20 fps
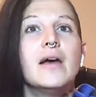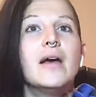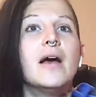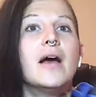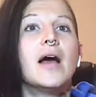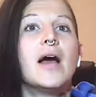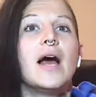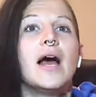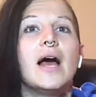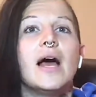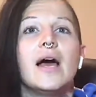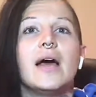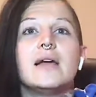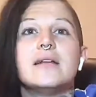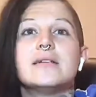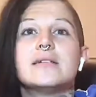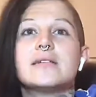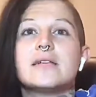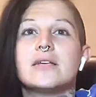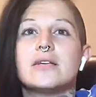
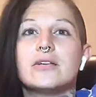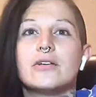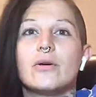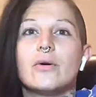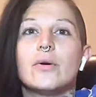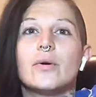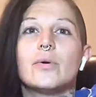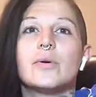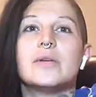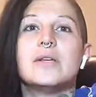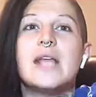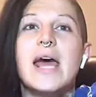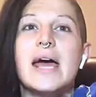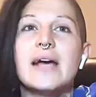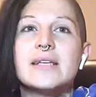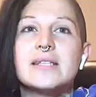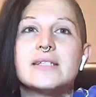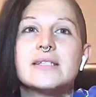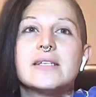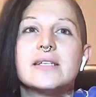And,
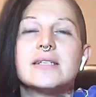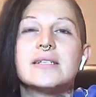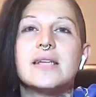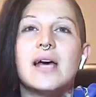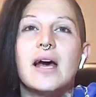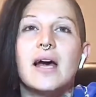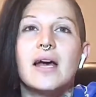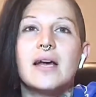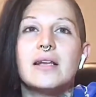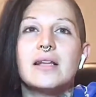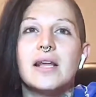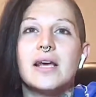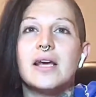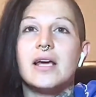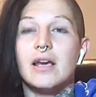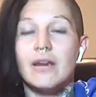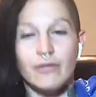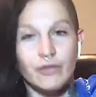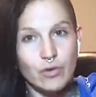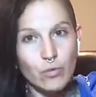next decide, like,
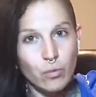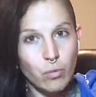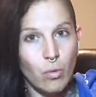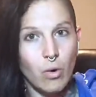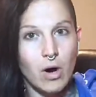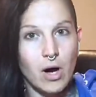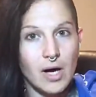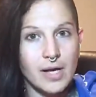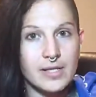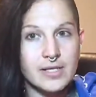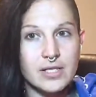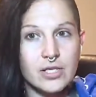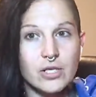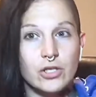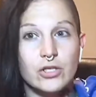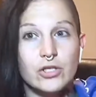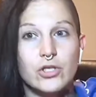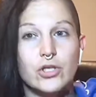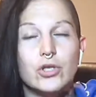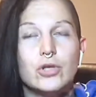if you want
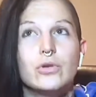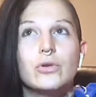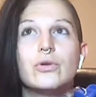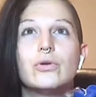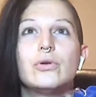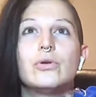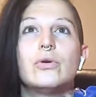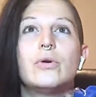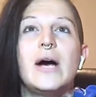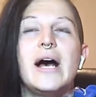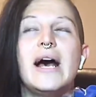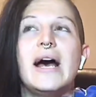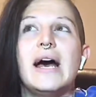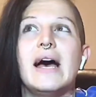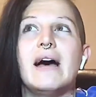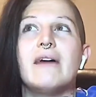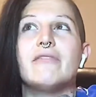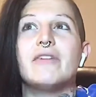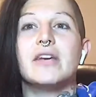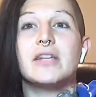to
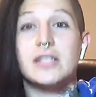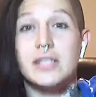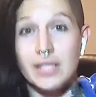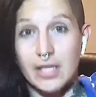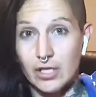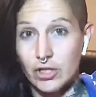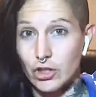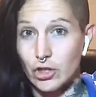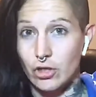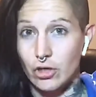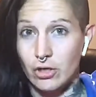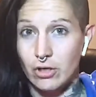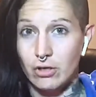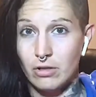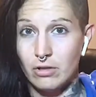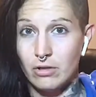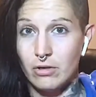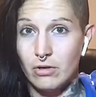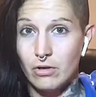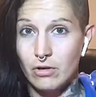have it
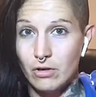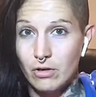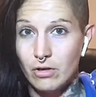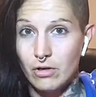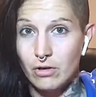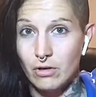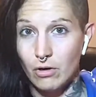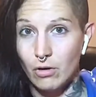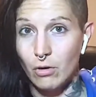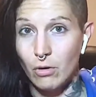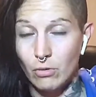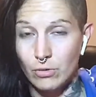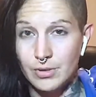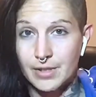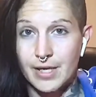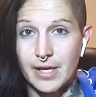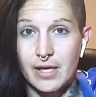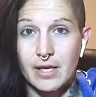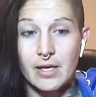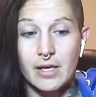digital
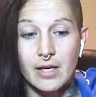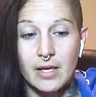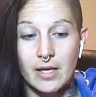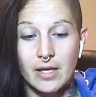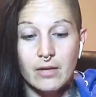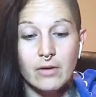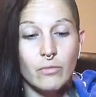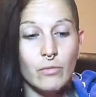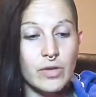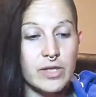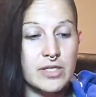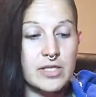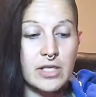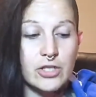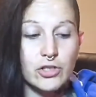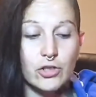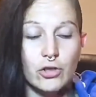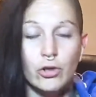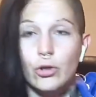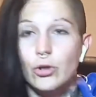only, and with
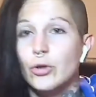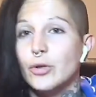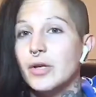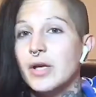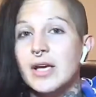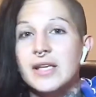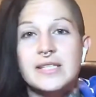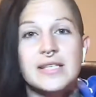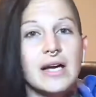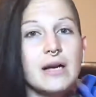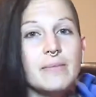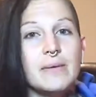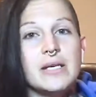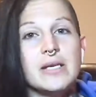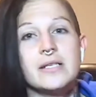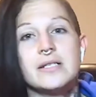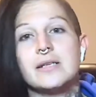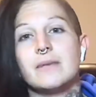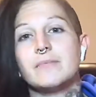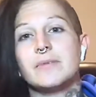digital, it's got to be on
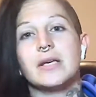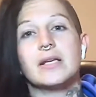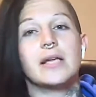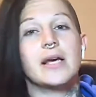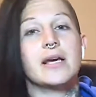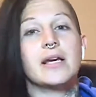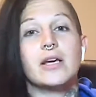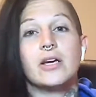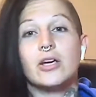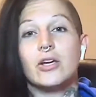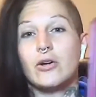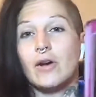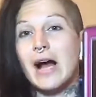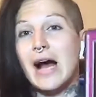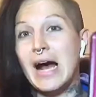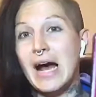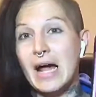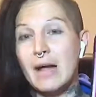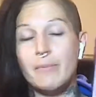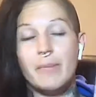something like your
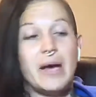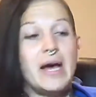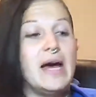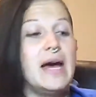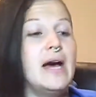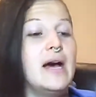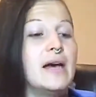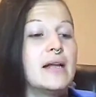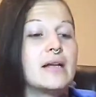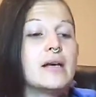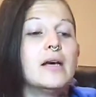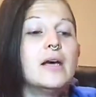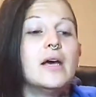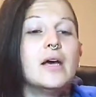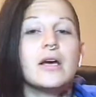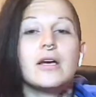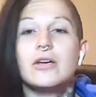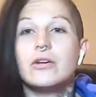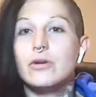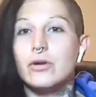iPad,
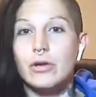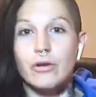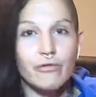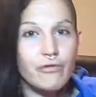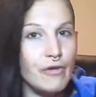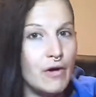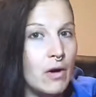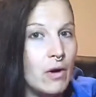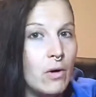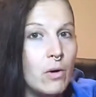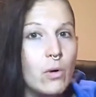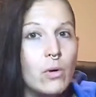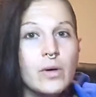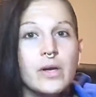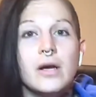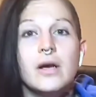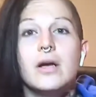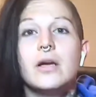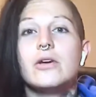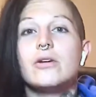your phone,
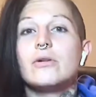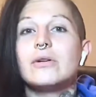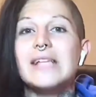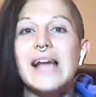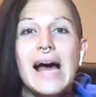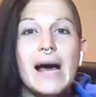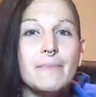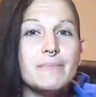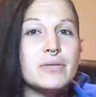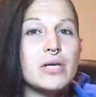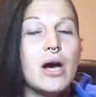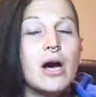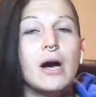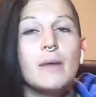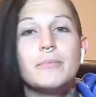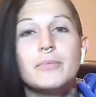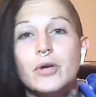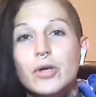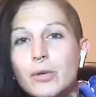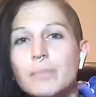your laptop,
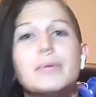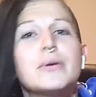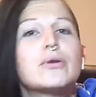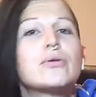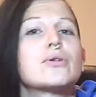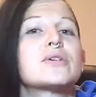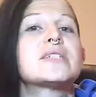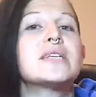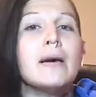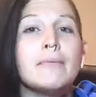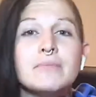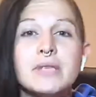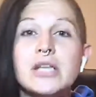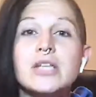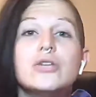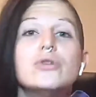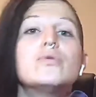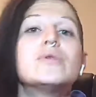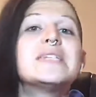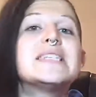your computer, something
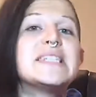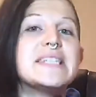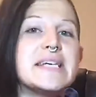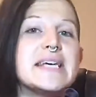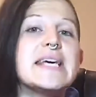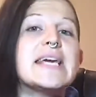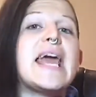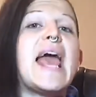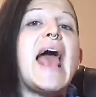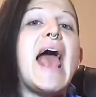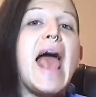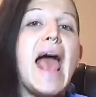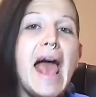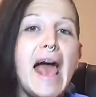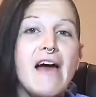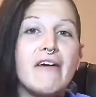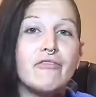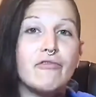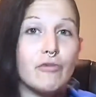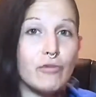you see
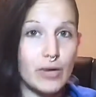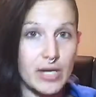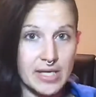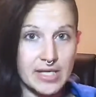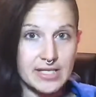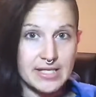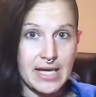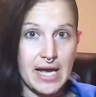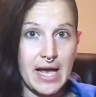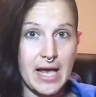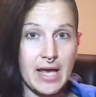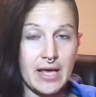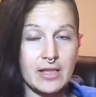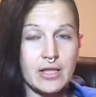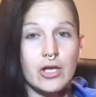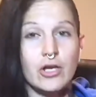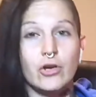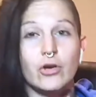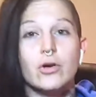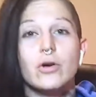every day that
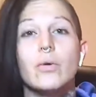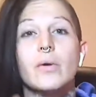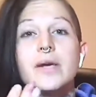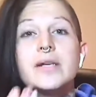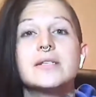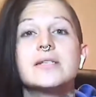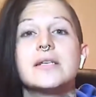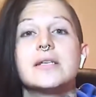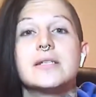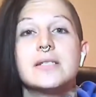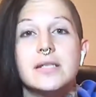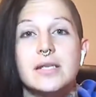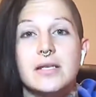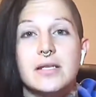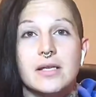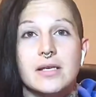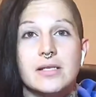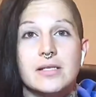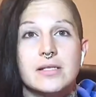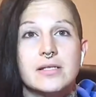you're going to see
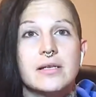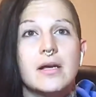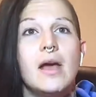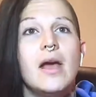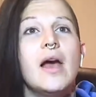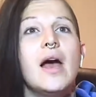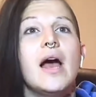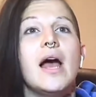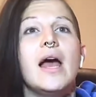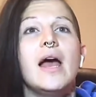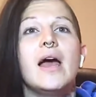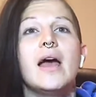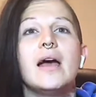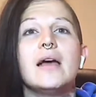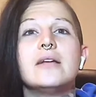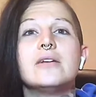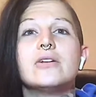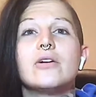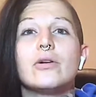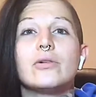this.
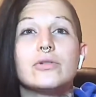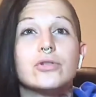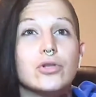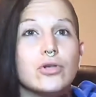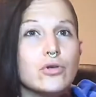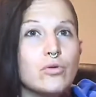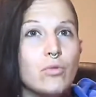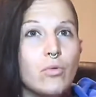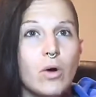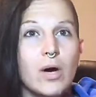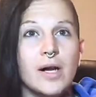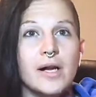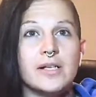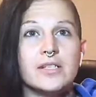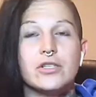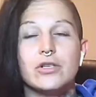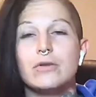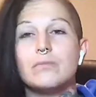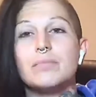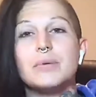Or do you want it
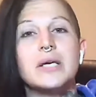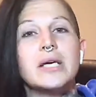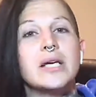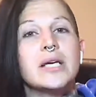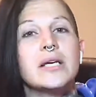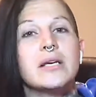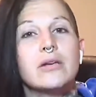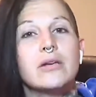to be,